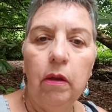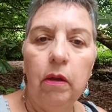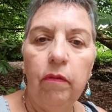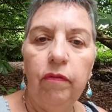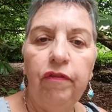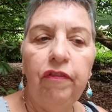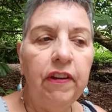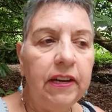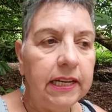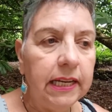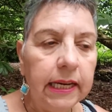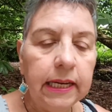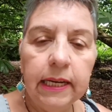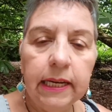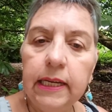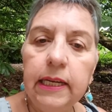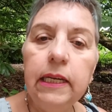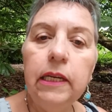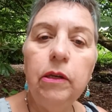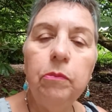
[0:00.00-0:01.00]
fit in
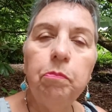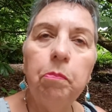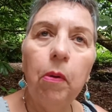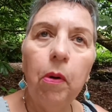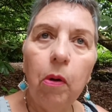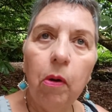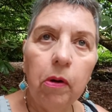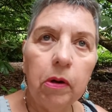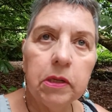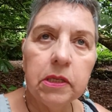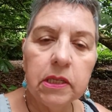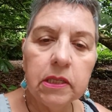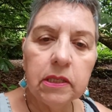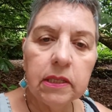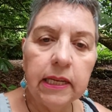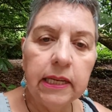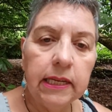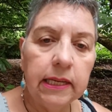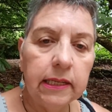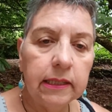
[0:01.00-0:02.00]
a neat
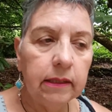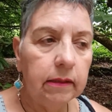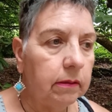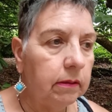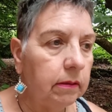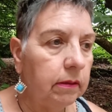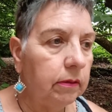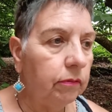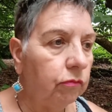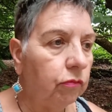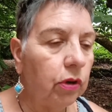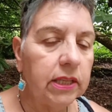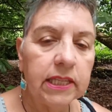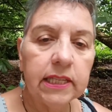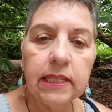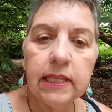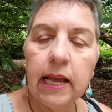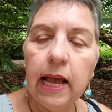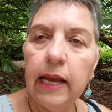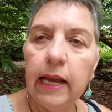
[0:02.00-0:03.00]
box, in a what
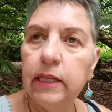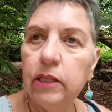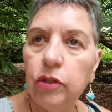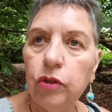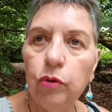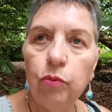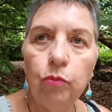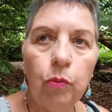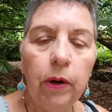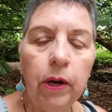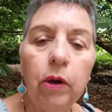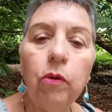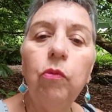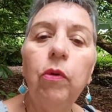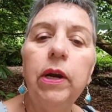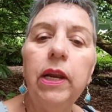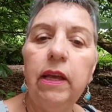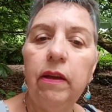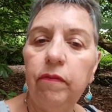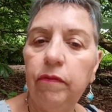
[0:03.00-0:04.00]
size you wear,
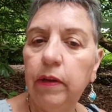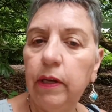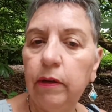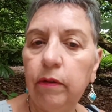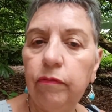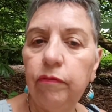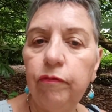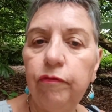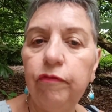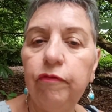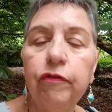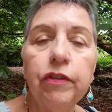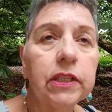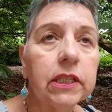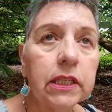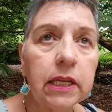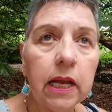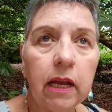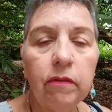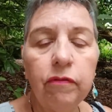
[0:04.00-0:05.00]
whatever.
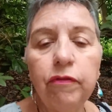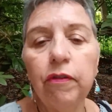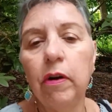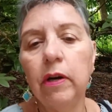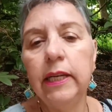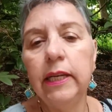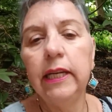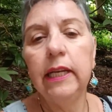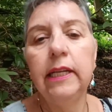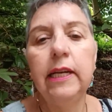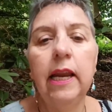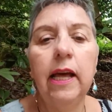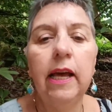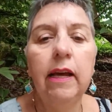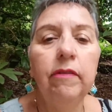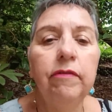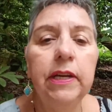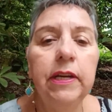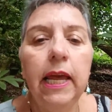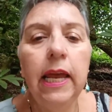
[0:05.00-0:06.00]
Start falling in
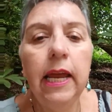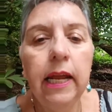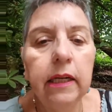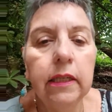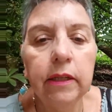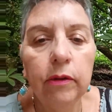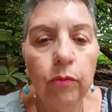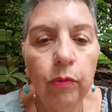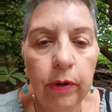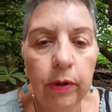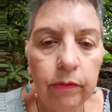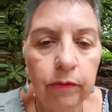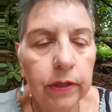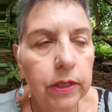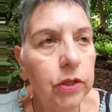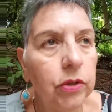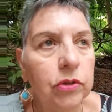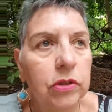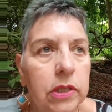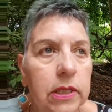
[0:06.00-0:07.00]
love in a healthy way
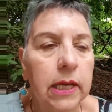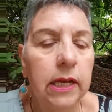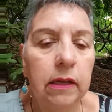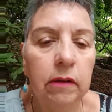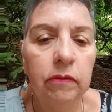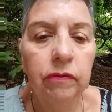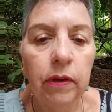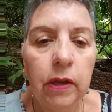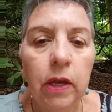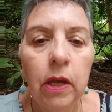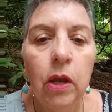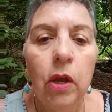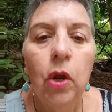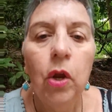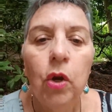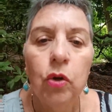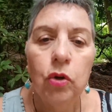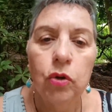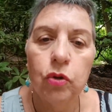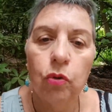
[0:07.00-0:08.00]
with yourself.
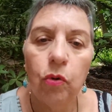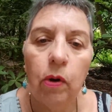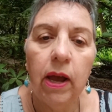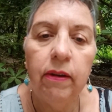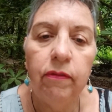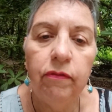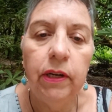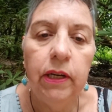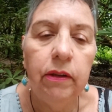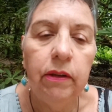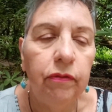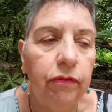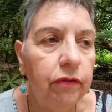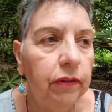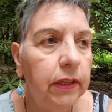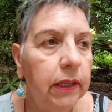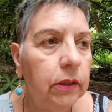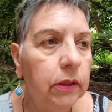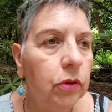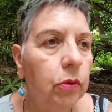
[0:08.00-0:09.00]
So I really
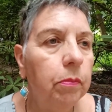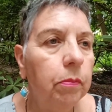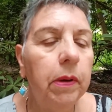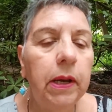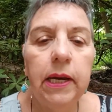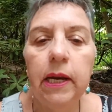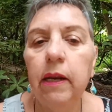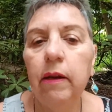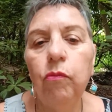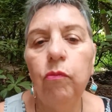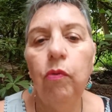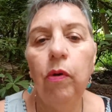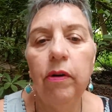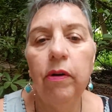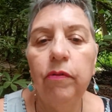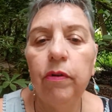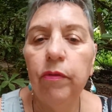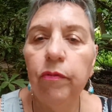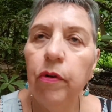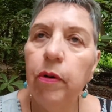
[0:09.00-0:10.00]
feel no matter where
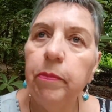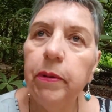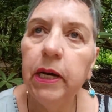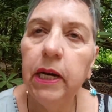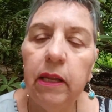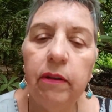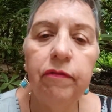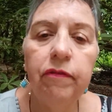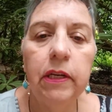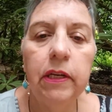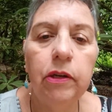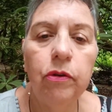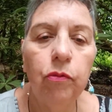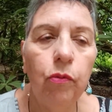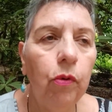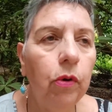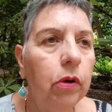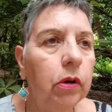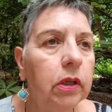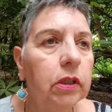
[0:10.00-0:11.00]
we women live in the
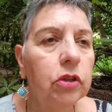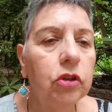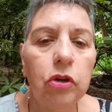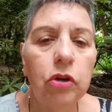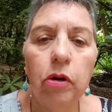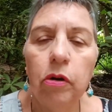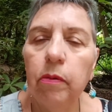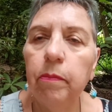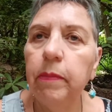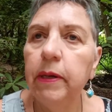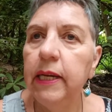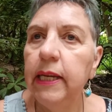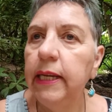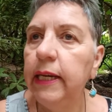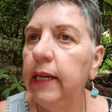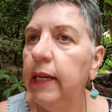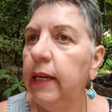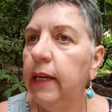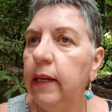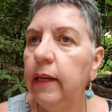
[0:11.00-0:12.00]
world,
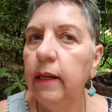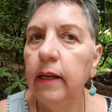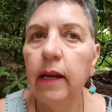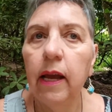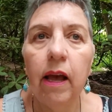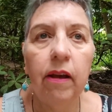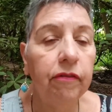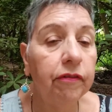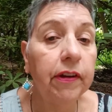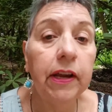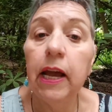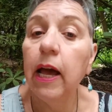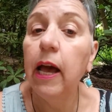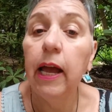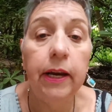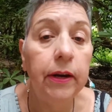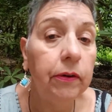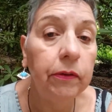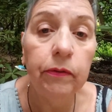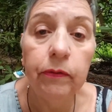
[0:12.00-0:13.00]
Germany, Africa,
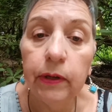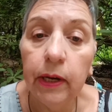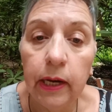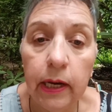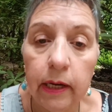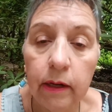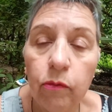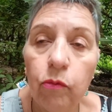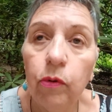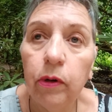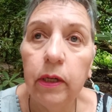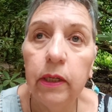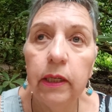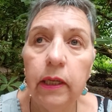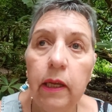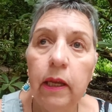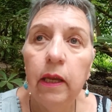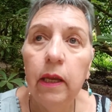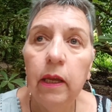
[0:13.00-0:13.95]
I don't care where,